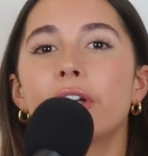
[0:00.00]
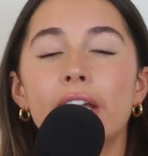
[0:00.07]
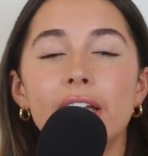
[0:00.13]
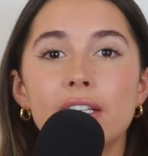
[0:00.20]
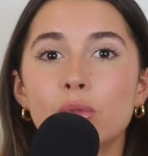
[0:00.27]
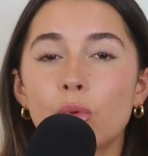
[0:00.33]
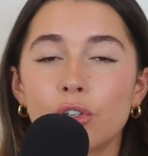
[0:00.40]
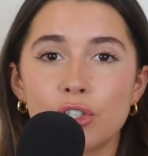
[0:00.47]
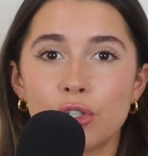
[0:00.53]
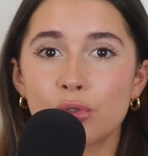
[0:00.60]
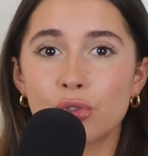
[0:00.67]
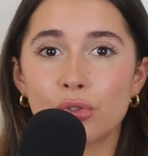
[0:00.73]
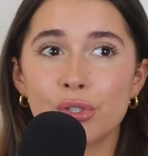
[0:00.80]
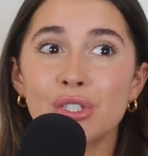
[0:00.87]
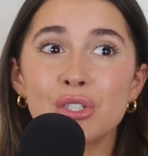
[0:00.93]
Okay, he's watching your
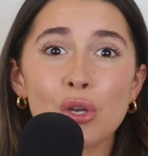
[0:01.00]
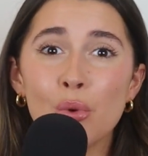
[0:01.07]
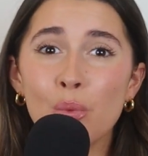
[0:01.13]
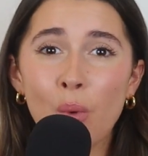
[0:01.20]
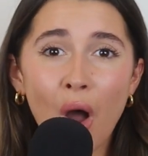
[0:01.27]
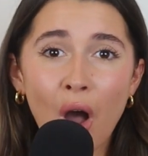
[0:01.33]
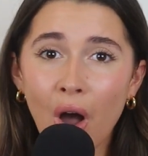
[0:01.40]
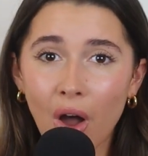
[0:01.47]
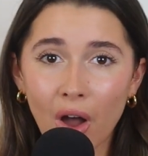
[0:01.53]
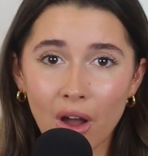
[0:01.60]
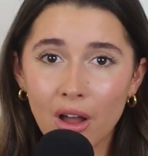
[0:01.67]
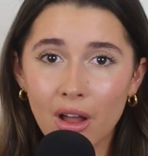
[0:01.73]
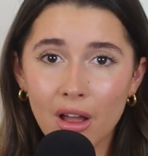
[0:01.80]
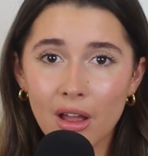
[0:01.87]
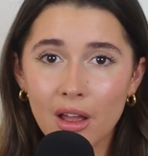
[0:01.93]
stories. So what?
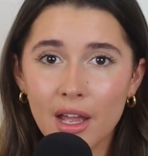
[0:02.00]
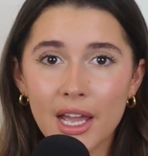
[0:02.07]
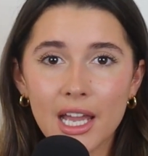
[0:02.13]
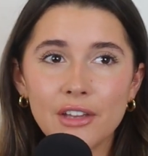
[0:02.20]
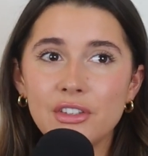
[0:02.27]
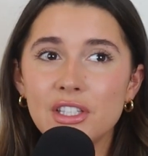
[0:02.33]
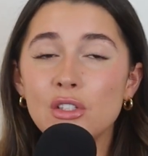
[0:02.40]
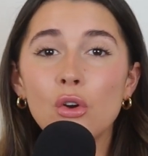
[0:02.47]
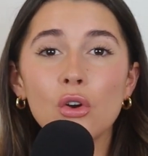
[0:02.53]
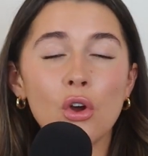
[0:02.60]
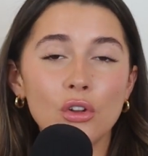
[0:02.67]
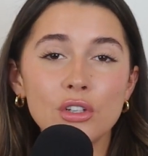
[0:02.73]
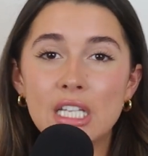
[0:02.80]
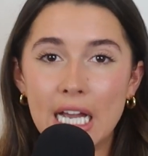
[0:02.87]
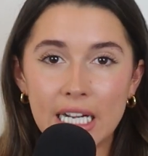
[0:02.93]
If he's not
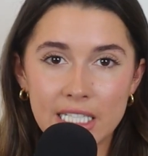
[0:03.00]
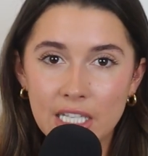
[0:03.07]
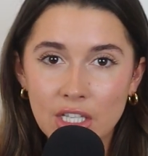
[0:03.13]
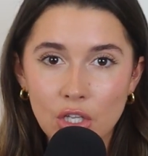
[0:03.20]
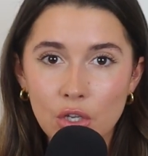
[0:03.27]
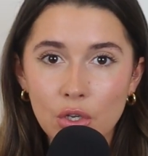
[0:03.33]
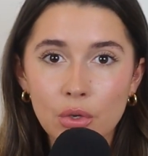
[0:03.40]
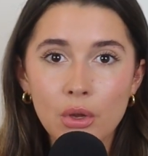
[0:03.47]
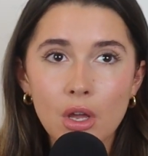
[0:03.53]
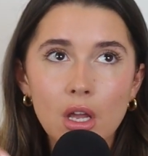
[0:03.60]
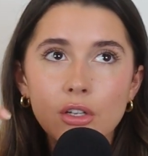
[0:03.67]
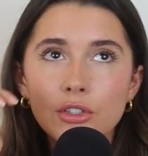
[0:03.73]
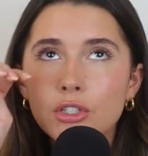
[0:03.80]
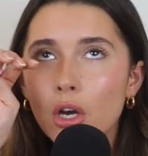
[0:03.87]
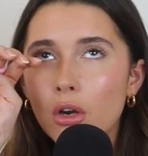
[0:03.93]
contacting you,
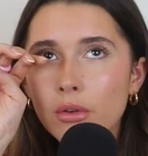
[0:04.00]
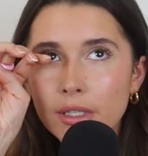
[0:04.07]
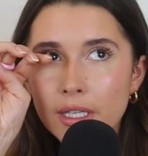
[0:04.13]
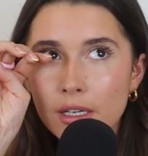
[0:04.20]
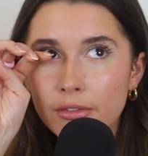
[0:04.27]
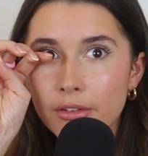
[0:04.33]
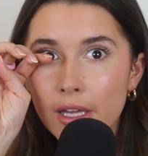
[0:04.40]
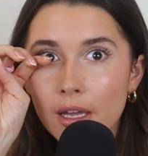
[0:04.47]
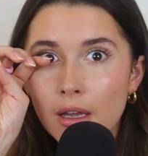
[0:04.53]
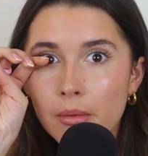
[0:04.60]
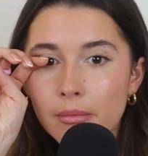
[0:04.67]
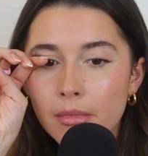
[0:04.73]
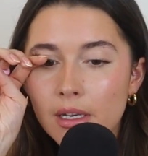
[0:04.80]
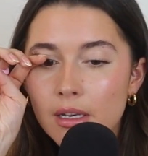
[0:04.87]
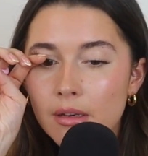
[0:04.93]
don't give it
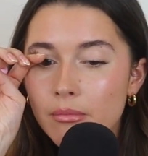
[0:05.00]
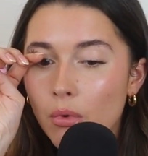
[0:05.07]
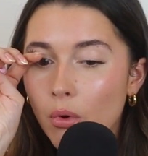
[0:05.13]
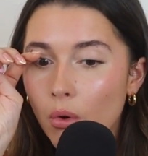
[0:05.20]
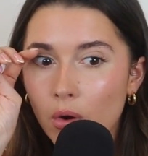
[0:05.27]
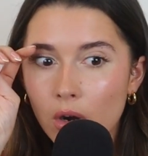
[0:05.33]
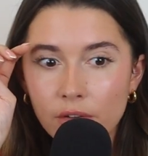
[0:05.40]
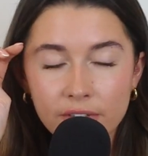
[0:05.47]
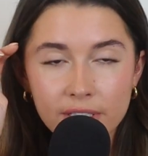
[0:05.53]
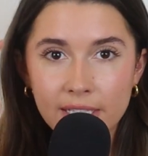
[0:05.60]
more of a